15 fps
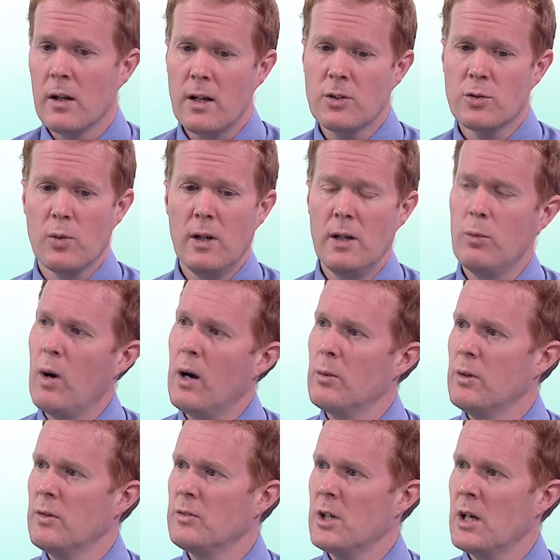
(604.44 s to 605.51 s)
really where
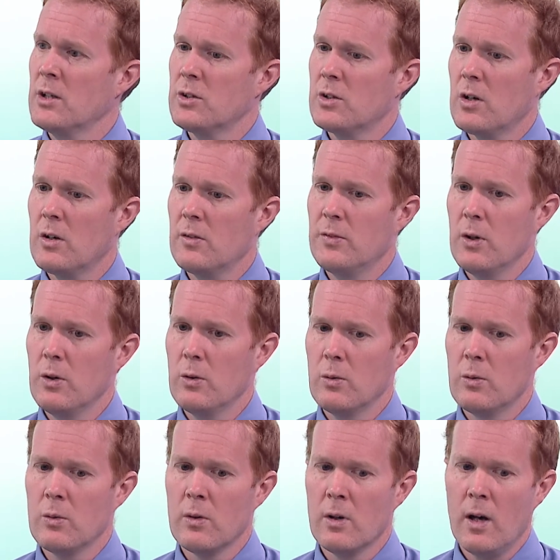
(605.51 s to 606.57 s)
we've changed our view.
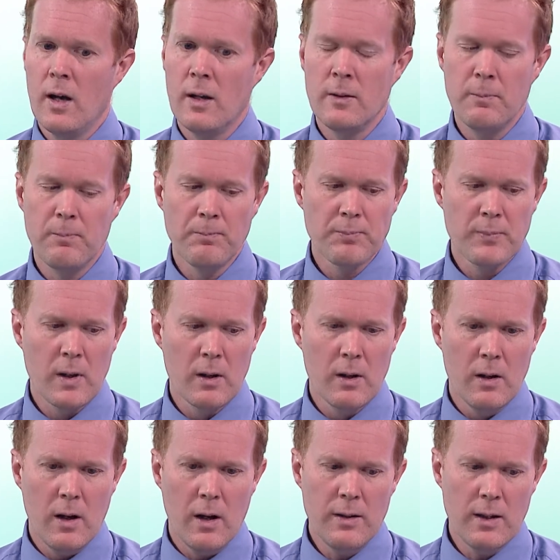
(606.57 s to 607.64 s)
And
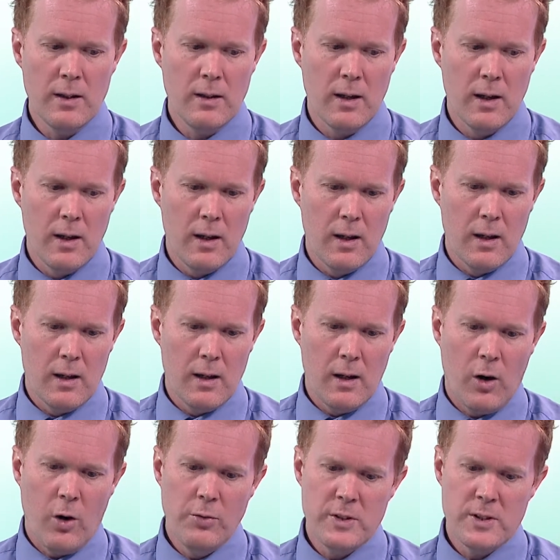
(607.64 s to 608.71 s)
I think,
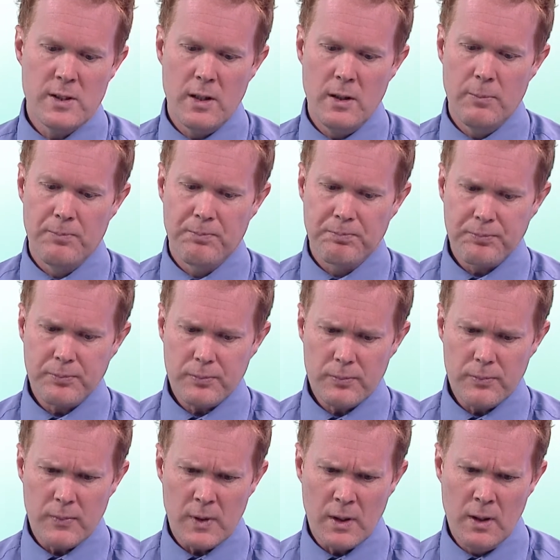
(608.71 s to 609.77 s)
obviously,
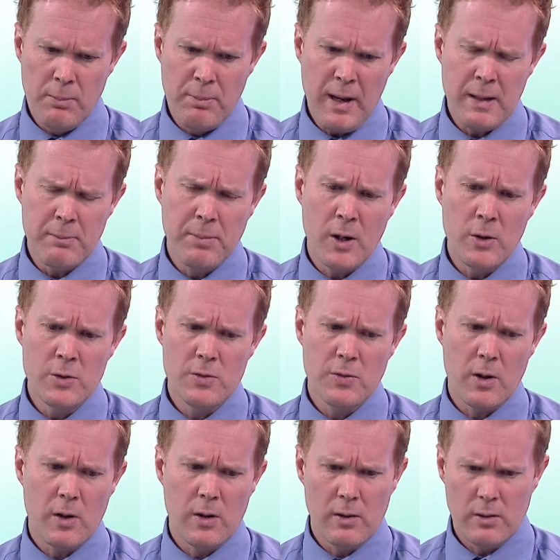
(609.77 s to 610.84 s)
the bare bones of
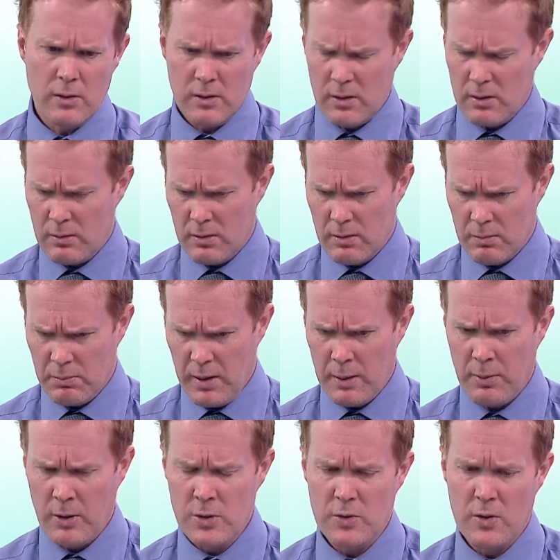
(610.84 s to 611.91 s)
our
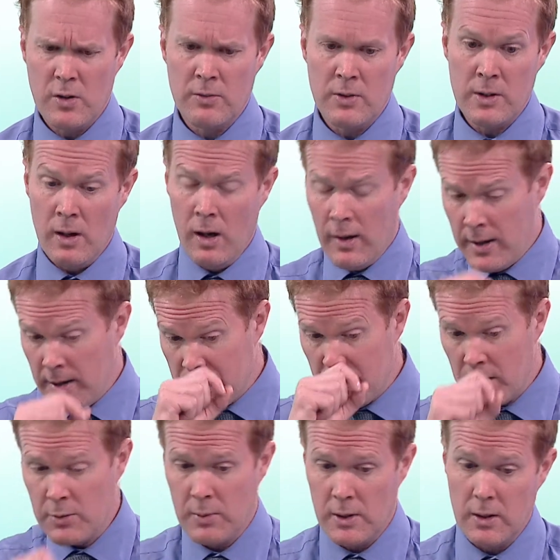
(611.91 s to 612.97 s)

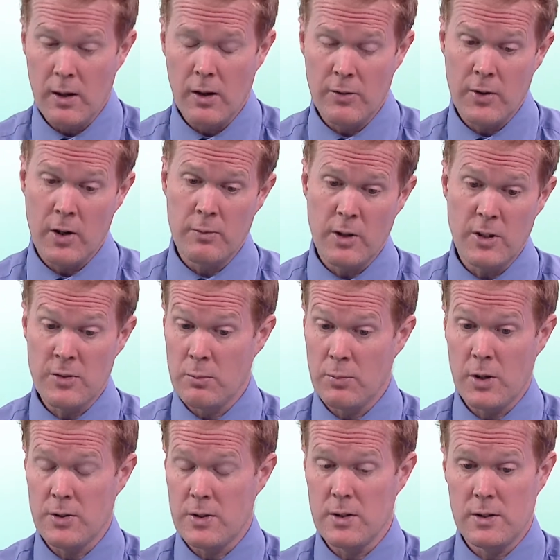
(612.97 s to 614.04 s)
of our investment
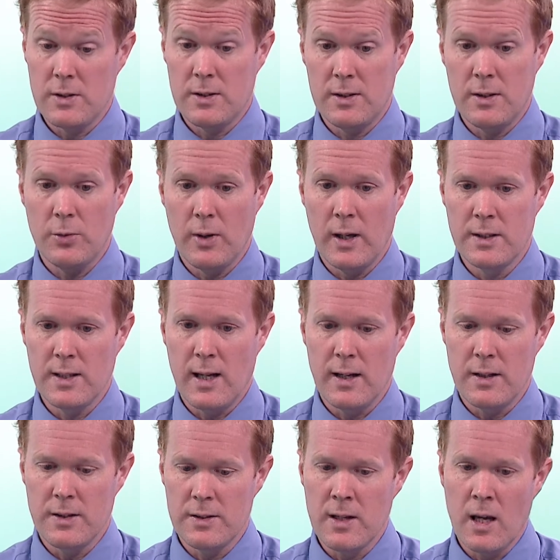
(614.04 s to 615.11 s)
process is still exactly
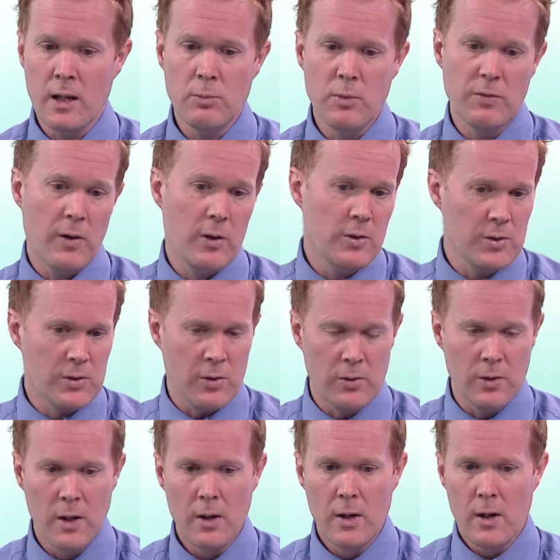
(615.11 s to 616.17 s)
the same. We focus on
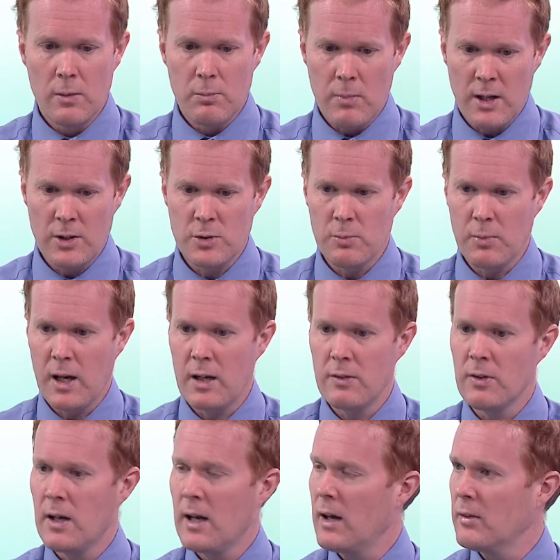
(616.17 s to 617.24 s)
management
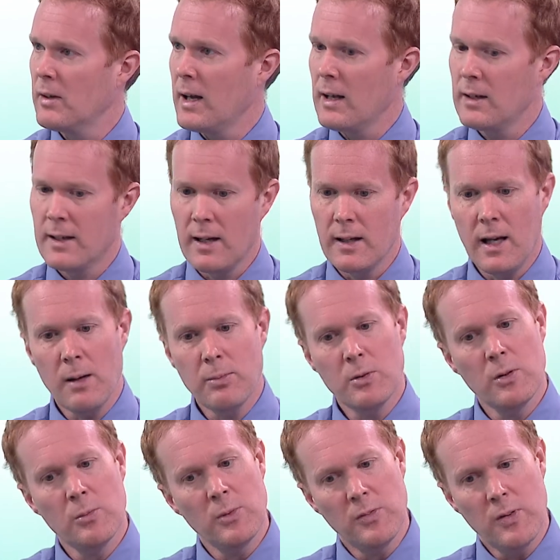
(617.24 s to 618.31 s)
behaviour, how they allocate capital,
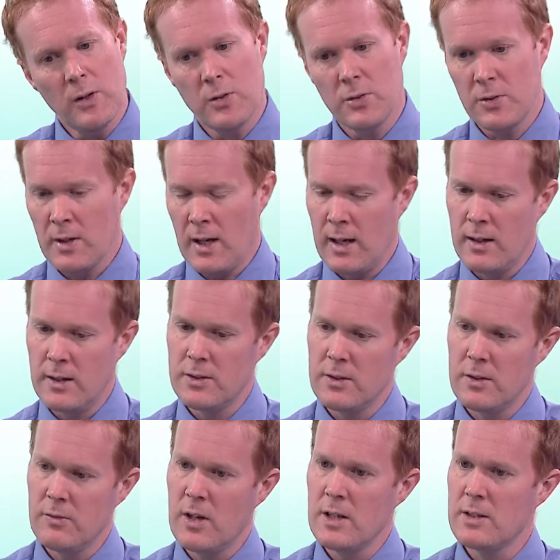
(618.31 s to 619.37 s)
and we focus on analyst and
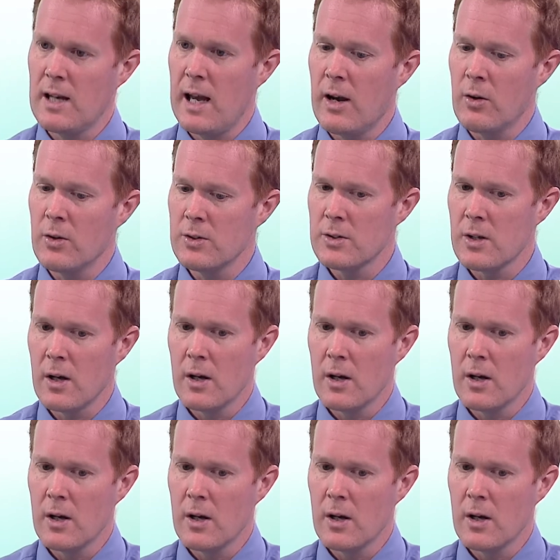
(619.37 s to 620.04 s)
investor errors.